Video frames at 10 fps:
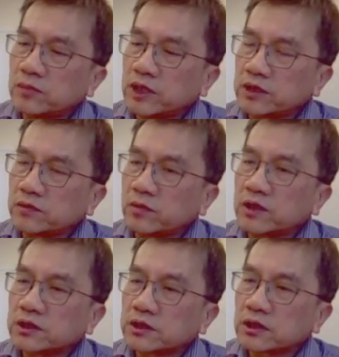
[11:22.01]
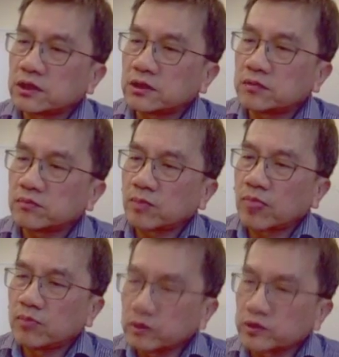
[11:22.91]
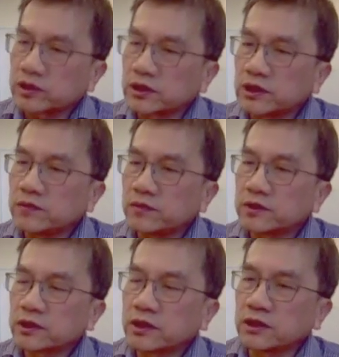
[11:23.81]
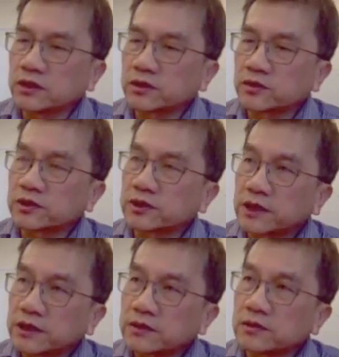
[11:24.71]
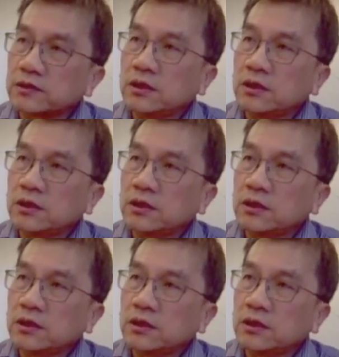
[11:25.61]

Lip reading: at once both a linguist and a translator.